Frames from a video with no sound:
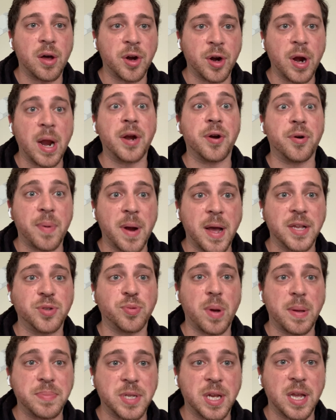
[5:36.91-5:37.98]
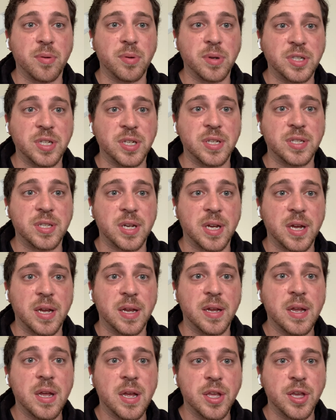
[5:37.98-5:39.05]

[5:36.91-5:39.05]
on our enterprise website, which is uh,